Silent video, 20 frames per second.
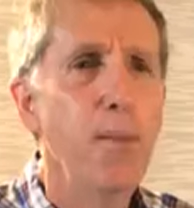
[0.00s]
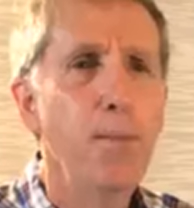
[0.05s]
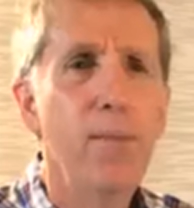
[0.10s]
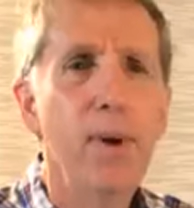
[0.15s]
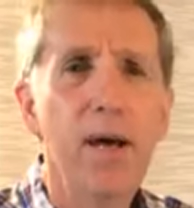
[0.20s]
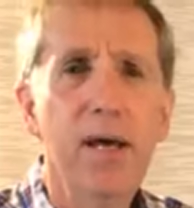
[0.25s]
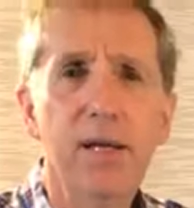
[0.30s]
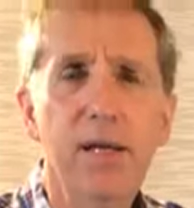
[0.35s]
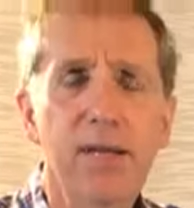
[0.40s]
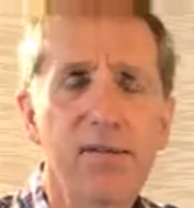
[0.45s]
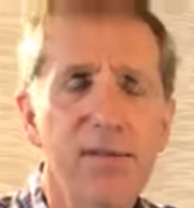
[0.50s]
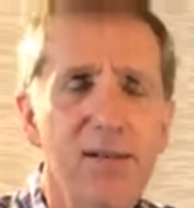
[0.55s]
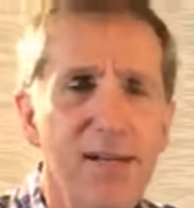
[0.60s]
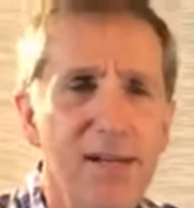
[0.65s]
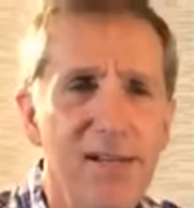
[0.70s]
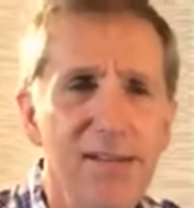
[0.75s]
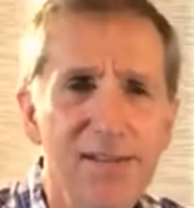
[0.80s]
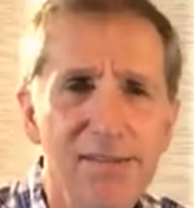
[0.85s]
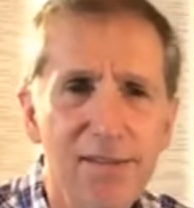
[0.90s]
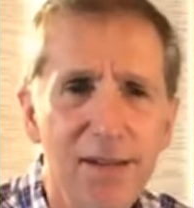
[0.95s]
but it's in
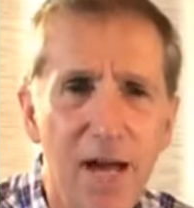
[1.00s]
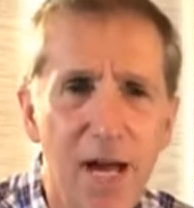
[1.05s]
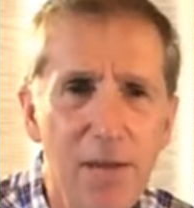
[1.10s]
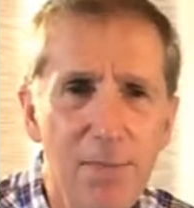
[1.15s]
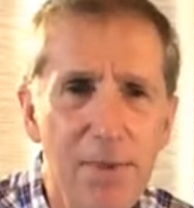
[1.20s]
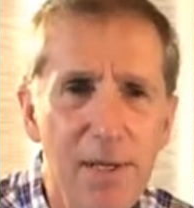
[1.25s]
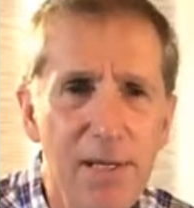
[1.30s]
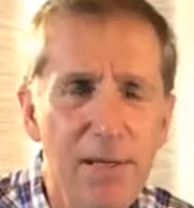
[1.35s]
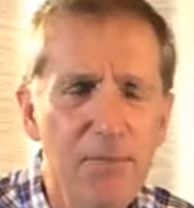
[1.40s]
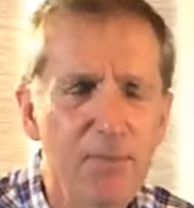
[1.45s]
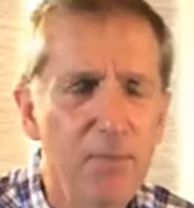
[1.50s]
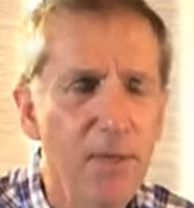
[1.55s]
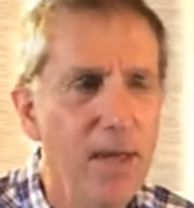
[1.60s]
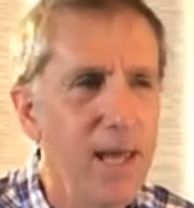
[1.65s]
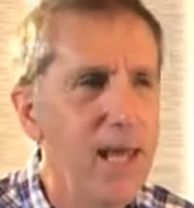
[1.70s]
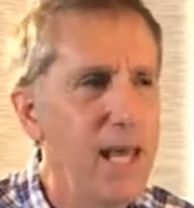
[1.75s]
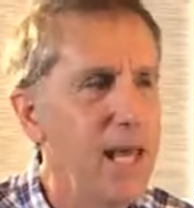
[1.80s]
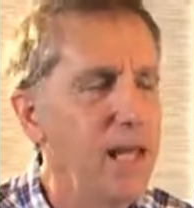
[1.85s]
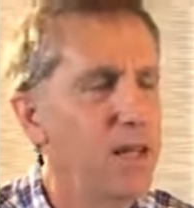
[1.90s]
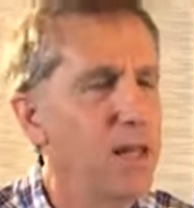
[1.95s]
his timing
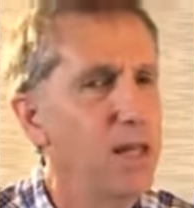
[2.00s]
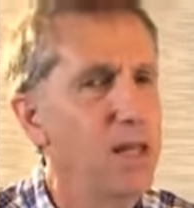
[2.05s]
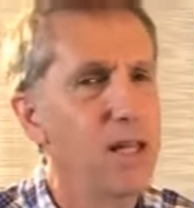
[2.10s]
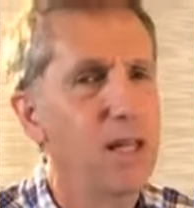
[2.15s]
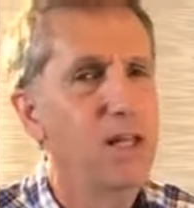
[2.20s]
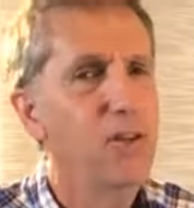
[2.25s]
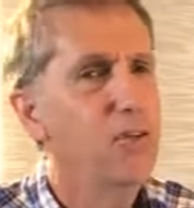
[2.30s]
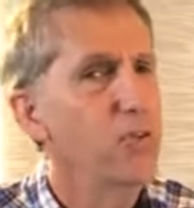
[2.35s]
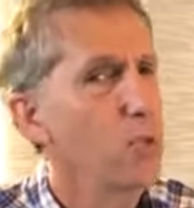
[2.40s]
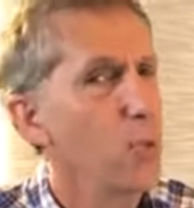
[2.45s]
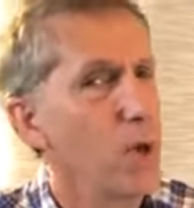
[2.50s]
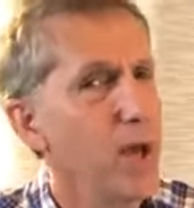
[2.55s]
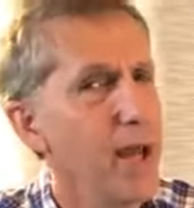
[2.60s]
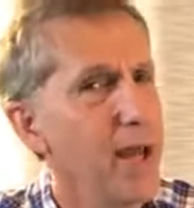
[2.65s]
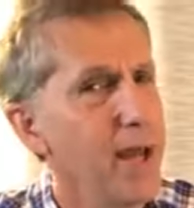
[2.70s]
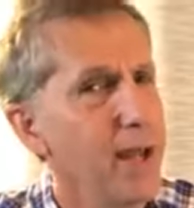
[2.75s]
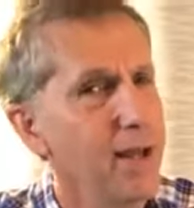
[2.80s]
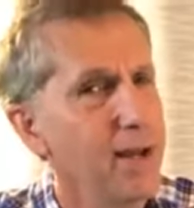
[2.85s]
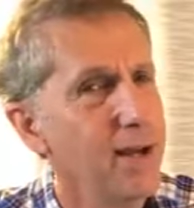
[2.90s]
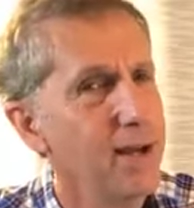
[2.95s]
and in His
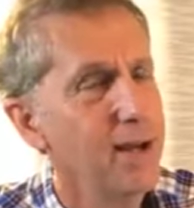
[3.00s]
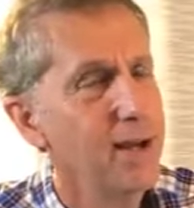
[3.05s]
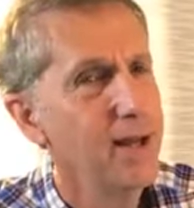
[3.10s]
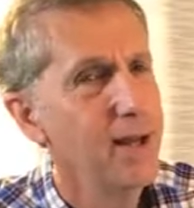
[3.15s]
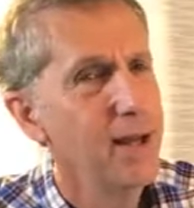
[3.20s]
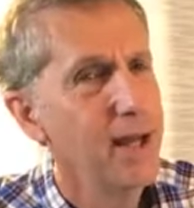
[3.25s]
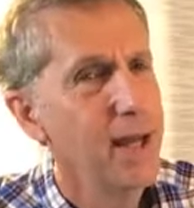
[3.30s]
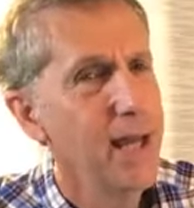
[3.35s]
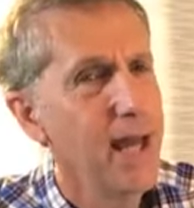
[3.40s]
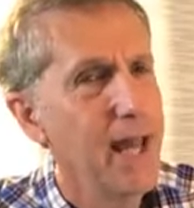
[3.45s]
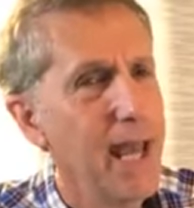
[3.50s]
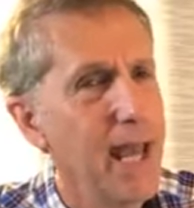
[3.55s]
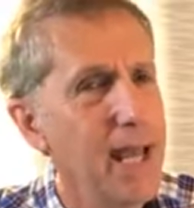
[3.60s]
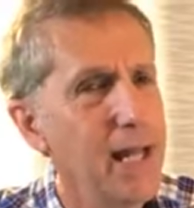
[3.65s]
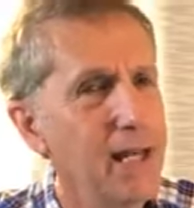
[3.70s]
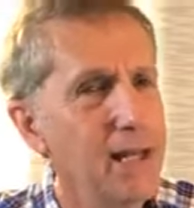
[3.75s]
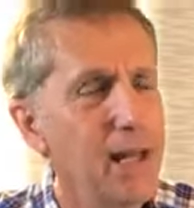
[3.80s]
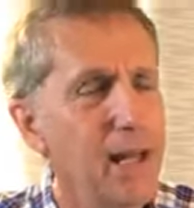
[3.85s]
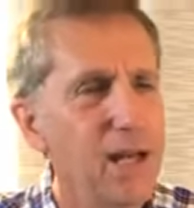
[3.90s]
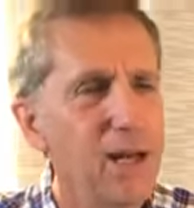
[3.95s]
way,
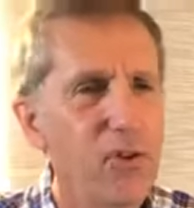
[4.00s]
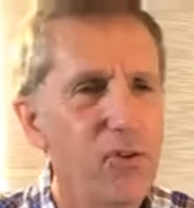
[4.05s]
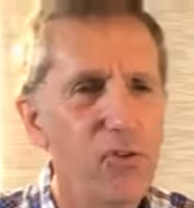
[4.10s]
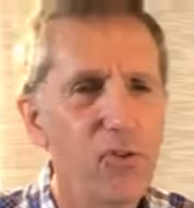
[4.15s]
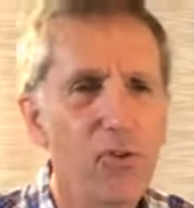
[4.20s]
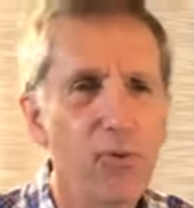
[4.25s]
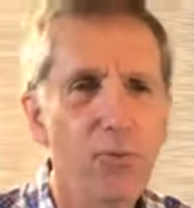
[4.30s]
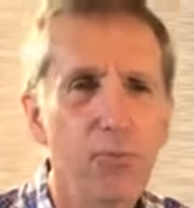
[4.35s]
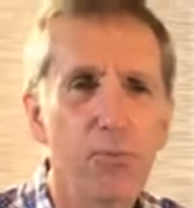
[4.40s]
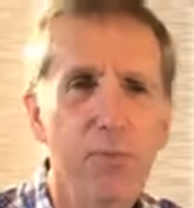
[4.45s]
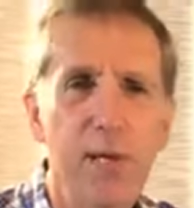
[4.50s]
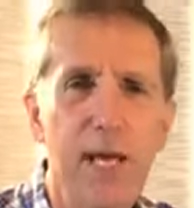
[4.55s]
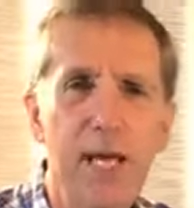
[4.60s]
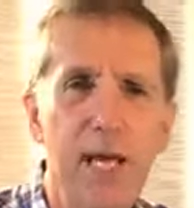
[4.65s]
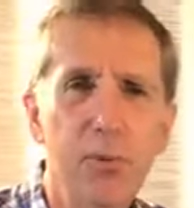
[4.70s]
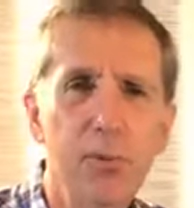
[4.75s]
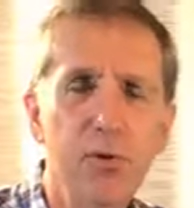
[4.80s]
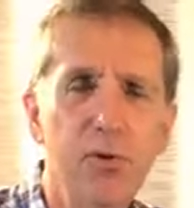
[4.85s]
and let us be